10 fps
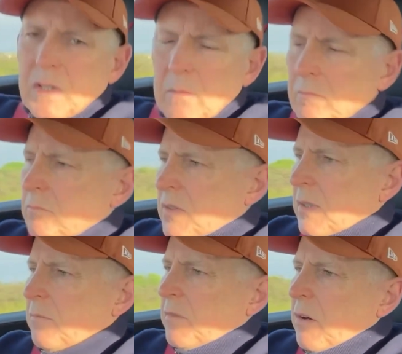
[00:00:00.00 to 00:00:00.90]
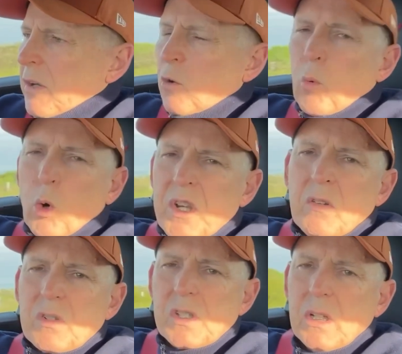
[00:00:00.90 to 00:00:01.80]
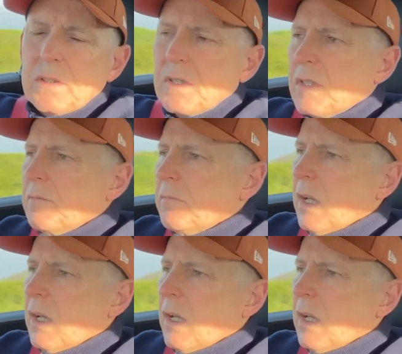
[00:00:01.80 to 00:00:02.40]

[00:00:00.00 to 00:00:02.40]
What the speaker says: some very rewarding results.